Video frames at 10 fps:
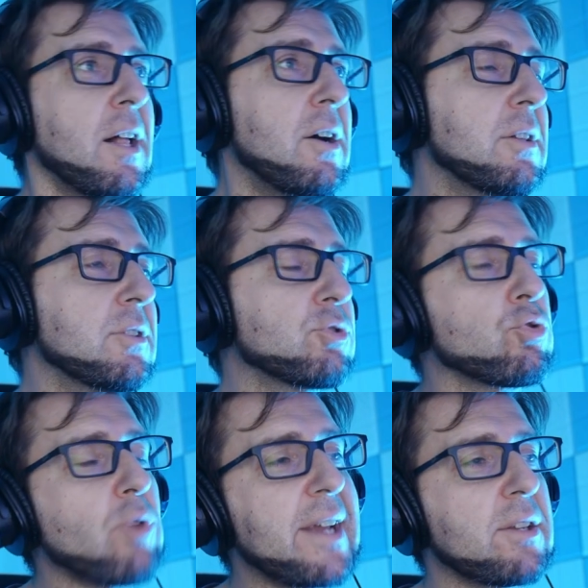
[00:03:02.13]
All
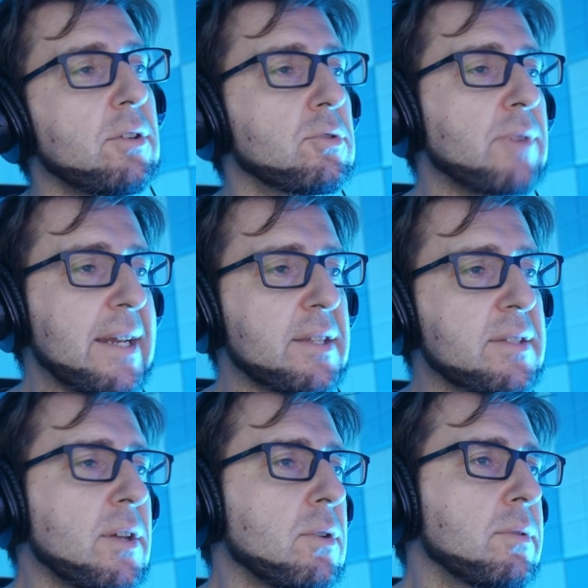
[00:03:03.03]
right, all right.
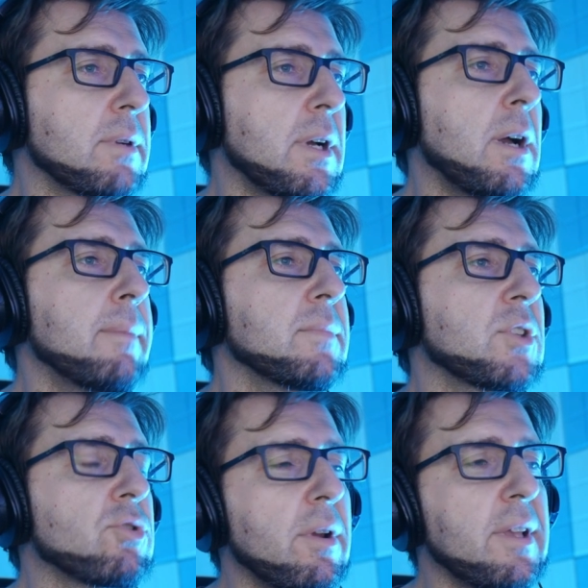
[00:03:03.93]
So um,
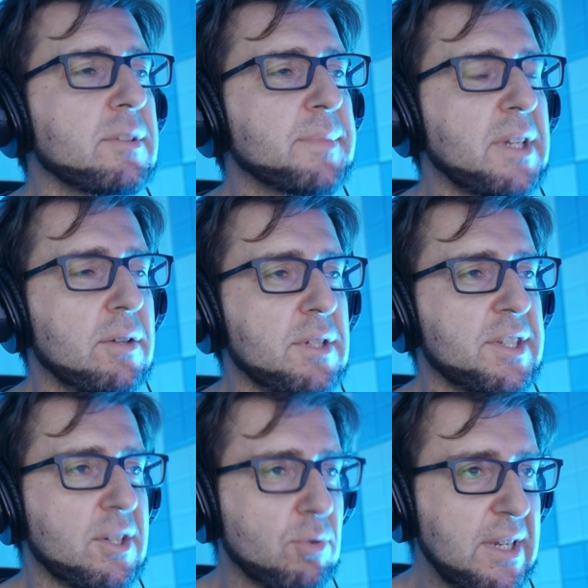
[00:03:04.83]
drawing something on the
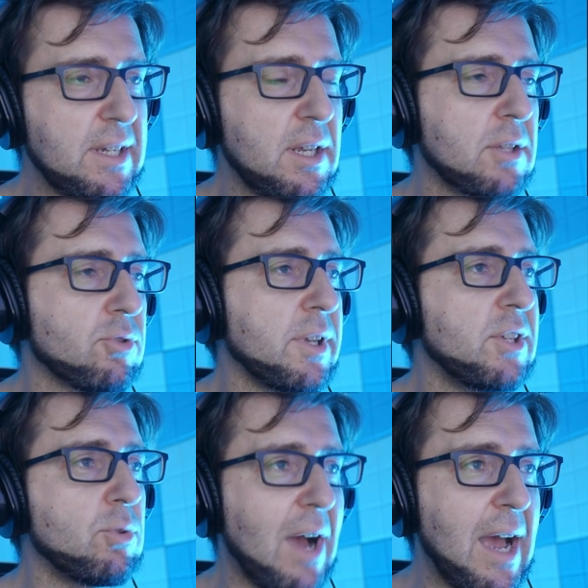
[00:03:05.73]
screen,
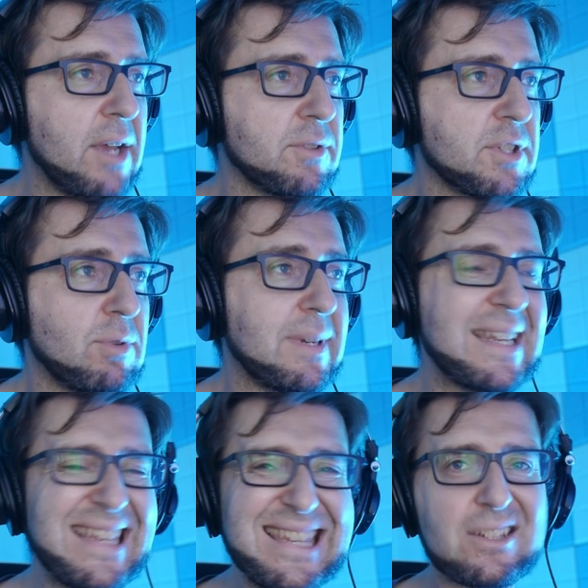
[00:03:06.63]
drawing UI on the screen
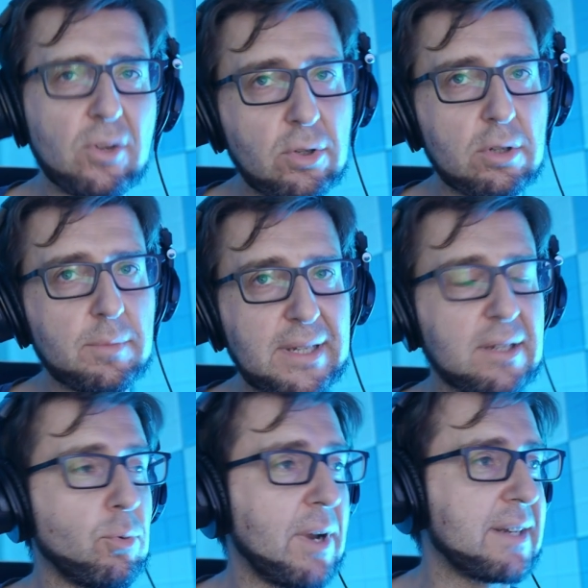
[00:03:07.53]
is not going to be
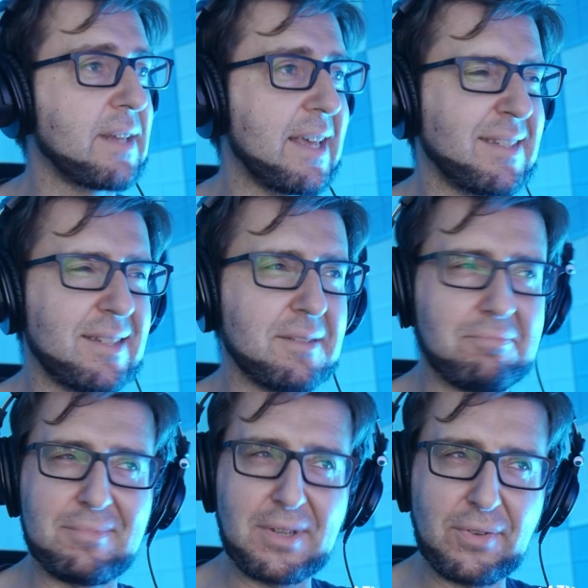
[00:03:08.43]
quite as
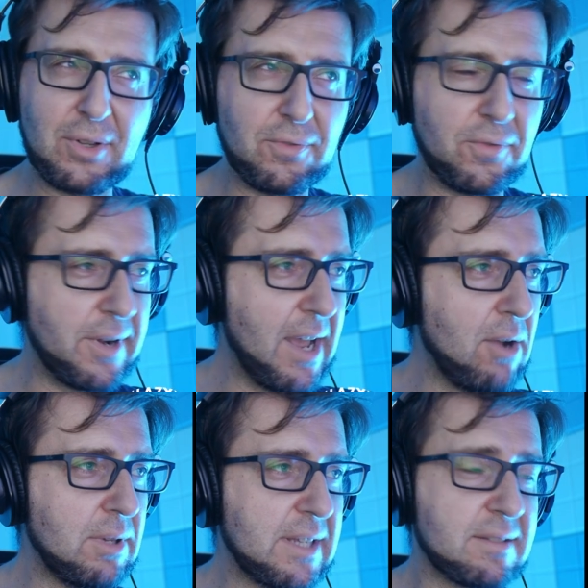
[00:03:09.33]
difficult for
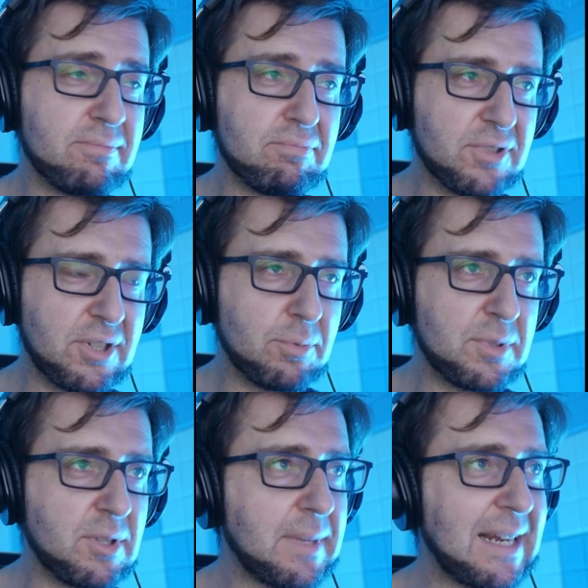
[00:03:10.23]
now. Let's start
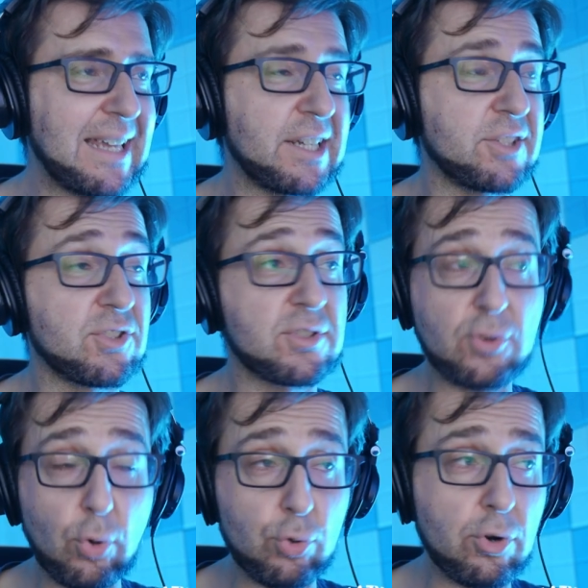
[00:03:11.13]
with something like a
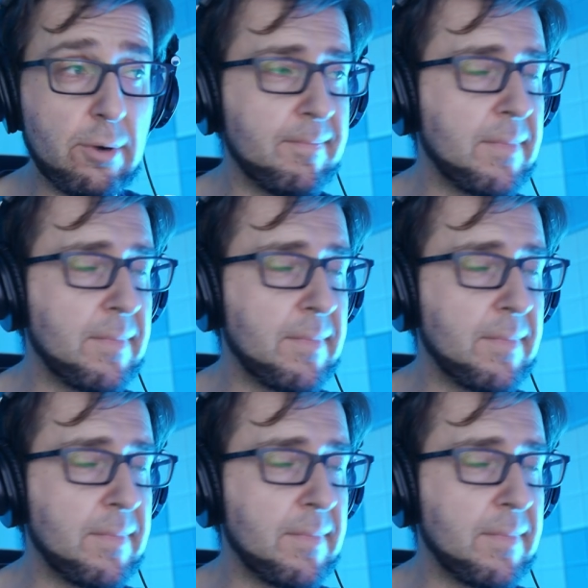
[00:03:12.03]
score.